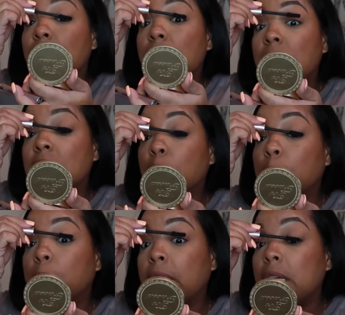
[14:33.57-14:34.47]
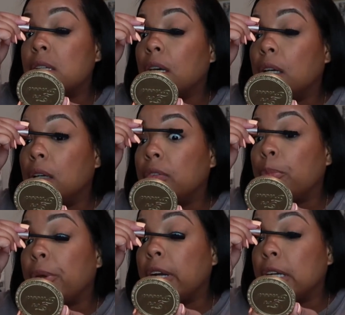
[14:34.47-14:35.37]
things from a place of
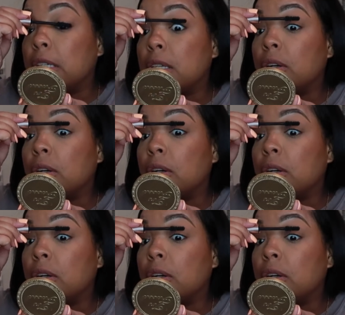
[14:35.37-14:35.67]
comparison,